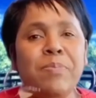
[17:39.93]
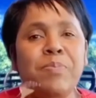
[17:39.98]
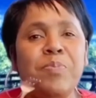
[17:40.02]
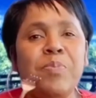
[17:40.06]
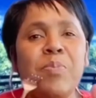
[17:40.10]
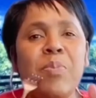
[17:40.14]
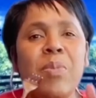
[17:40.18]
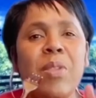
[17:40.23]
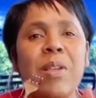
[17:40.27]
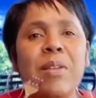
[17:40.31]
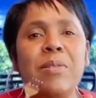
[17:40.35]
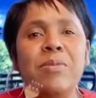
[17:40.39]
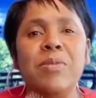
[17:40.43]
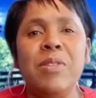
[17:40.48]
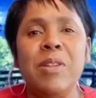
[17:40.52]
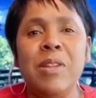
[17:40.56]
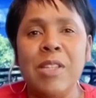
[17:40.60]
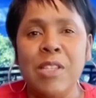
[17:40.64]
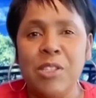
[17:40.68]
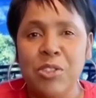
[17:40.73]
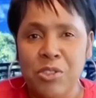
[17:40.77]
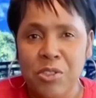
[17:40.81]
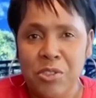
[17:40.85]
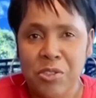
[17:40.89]

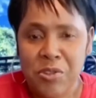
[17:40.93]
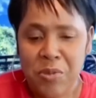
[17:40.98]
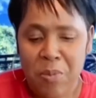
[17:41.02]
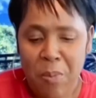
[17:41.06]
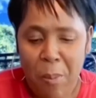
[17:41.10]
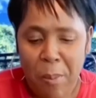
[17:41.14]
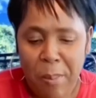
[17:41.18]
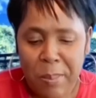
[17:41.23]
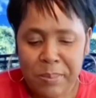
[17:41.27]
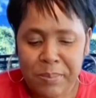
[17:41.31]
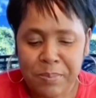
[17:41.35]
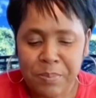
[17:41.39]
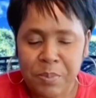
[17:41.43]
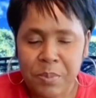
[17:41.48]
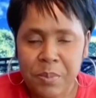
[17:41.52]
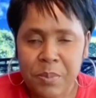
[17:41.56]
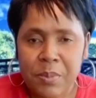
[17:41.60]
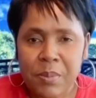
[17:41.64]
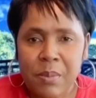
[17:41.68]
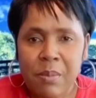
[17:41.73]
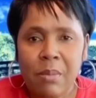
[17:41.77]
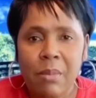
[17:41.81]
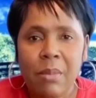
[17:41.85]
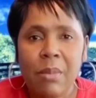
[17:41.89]
Delicious.
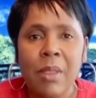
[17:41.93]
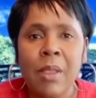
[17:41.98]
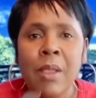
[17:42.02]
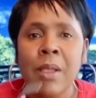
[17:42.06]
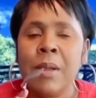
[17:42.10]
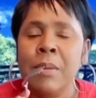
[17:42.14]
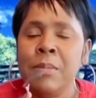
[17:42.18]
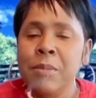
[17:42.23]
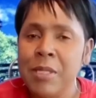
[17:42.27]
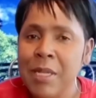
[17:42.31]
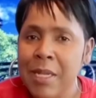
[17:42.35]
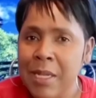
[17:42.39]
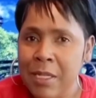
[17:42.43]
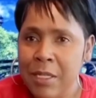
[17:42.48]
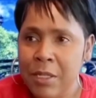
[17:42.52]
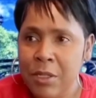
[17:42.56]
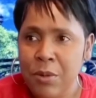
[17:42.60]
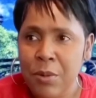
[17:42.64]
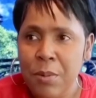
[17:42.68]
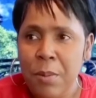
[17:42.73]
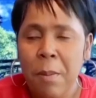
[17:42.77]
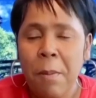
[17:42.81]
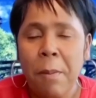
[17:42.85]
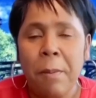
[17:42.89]
I'm telling you.
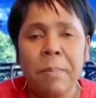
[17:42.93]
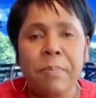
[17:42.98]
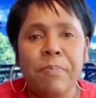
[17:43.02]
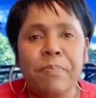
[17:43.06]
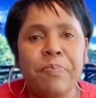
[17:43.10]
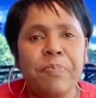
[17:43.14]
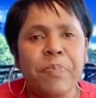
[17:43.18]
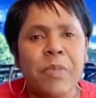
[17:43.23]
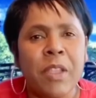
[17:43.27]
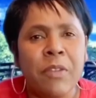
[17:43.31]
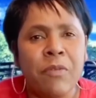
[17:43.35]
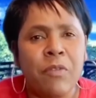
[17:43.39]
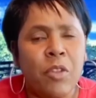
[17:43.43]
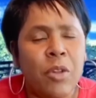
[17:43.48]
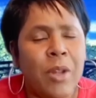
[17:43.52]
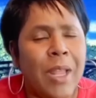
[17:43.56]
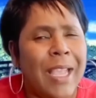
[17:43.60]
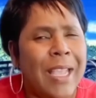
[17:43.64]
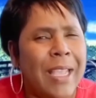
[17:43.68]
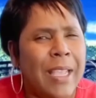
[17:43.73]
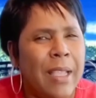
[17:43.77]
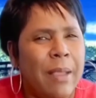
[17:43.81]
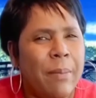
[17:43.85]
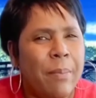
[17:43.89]
If you like
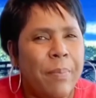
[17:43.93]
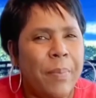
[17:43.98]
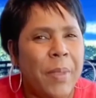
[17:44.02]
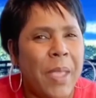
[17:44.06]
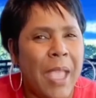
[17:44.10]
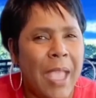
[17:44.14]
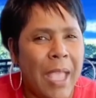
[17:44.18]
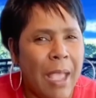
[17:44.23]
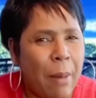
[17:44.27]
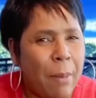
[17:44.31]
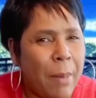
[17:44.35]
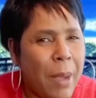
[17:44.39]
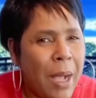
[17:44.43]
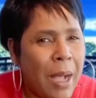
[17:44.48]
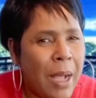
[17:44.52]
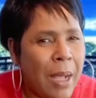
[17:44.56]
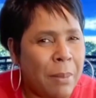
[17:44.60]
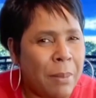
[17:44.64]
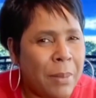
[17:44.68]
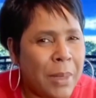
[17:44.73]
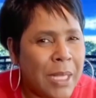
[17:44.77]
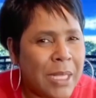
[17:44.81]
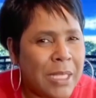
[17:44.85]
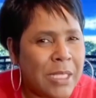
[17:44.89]
ham
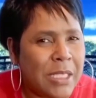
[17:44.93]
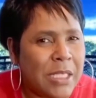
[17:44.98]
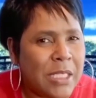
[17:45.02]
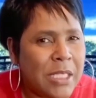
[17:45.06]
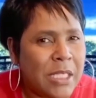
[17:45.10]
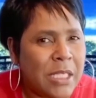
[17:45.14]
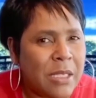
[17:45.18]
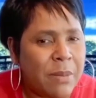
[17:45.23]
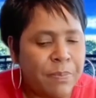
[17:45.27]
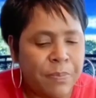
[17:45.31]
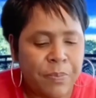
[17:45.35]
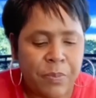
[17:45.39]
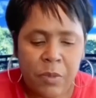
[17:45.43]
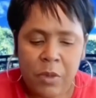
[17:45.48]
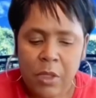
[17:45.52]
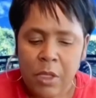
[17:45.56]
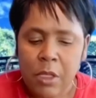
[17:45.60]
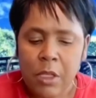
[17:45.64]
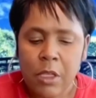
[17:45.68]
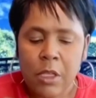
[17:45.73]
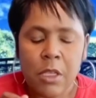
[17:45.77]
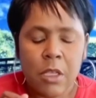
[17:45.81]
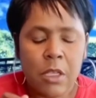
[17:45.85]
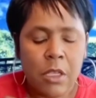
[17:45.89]
omelets,
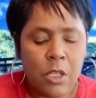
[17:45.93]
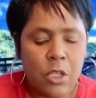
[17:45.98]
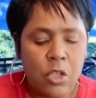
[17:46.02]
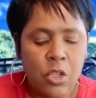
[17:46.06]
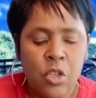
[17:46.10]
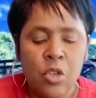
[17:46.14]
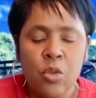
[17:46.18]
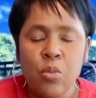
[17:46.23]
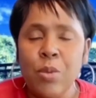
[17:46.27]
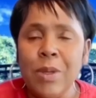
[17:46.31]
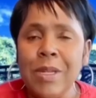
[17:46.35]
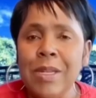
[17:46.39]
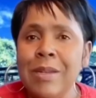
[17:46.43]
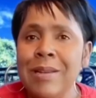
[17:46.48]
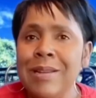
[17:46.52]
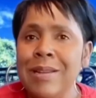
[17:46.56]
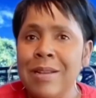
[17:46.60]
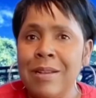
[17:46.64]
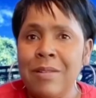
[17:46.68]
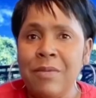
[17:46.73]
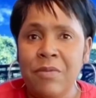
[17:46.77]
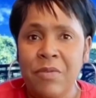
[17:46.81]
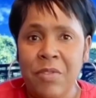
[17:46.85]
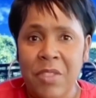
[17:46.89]
you would
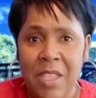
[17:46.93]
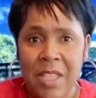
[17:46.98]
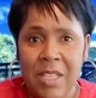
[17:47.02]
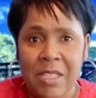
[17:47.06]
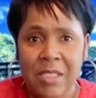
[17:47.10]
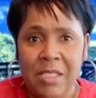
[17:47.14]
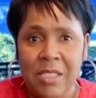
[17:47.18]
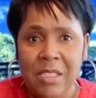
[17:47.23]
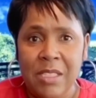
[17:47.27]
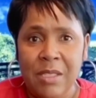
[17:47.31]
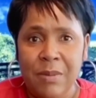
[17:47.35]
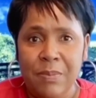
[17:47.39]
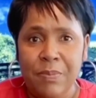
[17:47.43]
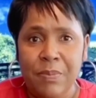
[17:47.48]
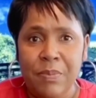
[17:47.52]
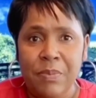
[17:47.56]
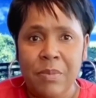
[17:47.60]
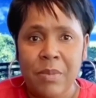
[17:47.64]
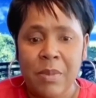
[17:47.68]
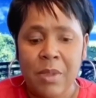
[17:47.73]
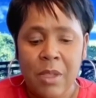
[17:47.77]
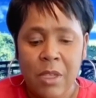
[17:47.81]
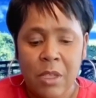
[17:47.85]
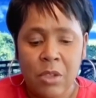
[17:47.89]
love this.
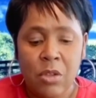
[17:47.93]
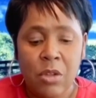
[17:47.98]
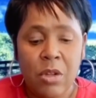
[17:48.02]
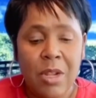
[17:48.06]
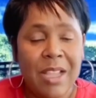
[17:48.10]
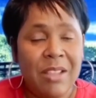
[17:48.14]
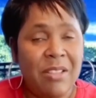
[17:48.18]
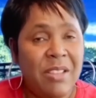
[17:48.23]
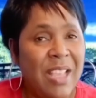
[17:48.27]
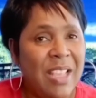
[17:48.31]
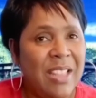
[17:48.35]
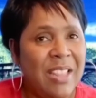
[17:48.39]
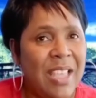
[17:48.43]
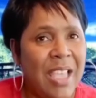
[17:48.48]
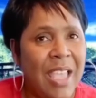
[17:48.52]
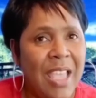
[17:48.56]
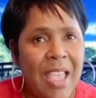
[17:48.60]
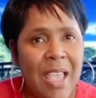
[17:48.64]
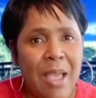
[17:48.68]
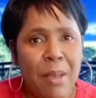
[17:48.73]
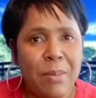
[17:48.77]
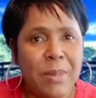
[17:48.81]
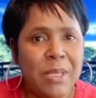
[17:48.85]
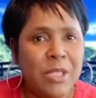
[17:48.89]
You know how you had the ham
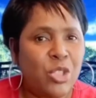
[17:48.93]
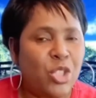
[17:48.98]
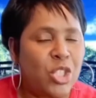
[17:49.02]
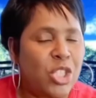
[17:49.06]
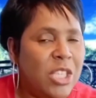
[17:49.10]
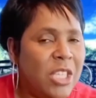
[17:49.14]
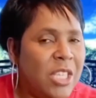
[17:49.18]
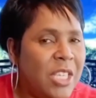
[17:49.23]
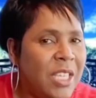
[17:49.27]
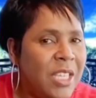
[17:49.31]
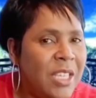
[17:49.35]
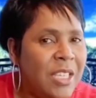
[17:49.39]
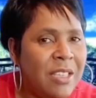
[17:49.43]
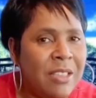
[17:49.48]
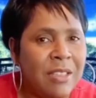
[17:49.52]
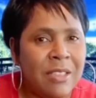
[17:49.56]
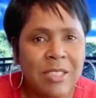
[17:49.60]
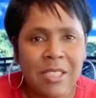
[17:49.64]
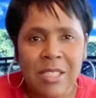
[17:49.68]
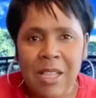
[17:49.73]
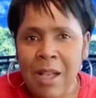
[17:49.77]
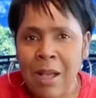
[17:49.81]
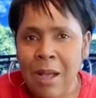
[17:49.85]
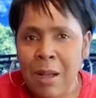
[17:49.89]
and cheese
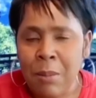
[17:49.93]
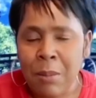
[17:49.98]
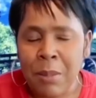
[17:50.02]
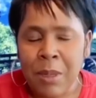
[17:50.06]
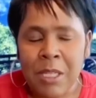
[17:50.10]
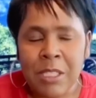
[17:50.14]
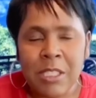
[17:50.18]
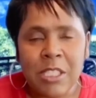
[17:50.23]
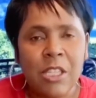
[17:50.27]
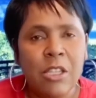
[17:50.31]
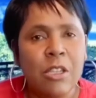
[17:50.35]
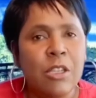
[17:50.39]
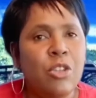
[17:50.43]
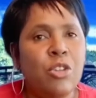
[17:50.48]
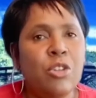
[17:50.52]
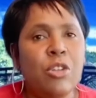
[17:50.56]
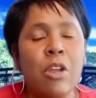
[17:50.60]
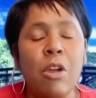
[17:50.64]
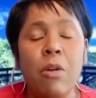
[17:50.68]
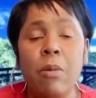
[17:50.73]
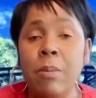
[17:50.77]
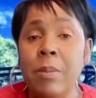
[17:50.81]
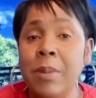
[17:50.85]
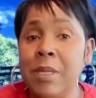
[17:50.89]
omelets? You don't
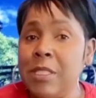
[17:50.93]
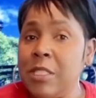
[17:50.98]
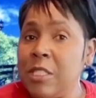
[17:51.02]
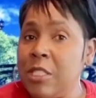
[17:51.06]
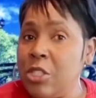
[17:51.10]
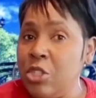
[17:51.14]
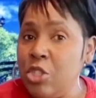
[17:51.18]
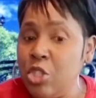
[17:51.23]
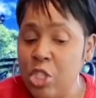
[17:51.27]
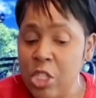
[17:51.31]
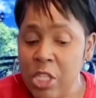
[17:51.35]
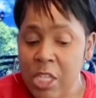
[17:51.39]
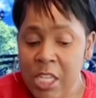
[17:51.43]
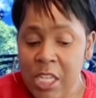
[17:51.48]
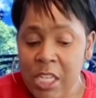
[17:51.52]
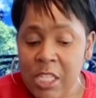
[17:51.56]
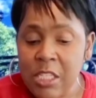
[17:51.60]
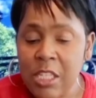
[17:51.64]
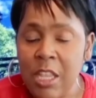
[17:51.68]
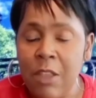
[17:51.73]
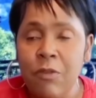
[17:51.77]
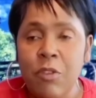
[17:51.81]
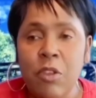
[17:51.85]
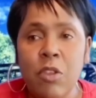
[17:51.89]
miss the cheese. If
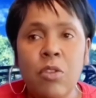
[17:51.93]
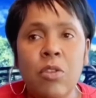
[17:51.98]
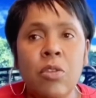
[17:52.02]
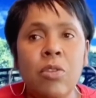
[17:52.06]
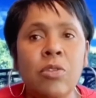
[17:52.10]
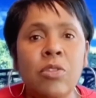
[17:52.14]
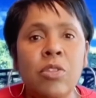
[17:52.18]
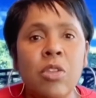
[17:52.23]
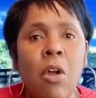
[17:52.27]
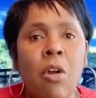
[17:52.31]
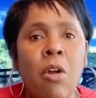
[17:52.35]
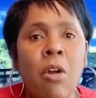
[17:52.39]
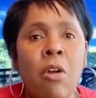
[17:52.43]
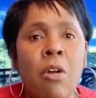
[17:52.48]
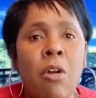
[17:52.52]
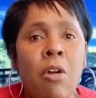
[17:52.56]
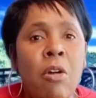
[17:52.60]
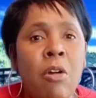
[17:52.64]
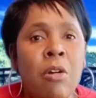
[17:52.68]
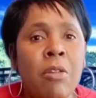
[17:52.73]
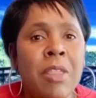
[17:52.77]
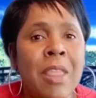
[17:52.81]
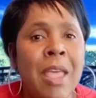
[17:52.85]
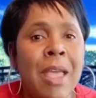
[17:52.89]
you use all
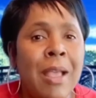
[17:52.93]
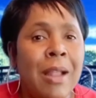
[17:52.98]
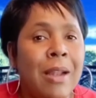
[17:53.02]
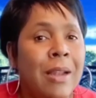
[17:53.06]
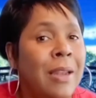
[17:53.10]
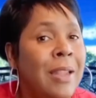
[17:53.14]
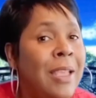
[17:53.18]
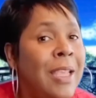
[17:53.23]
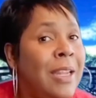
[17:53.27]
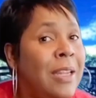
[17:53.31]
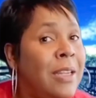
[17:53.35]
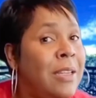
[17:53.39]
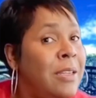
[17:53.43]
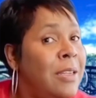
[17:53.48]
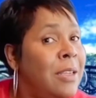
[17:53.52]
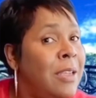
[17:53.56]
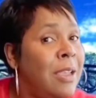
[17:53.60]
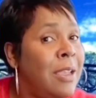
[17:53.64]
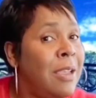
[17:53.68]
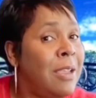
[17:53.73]
that Lady D,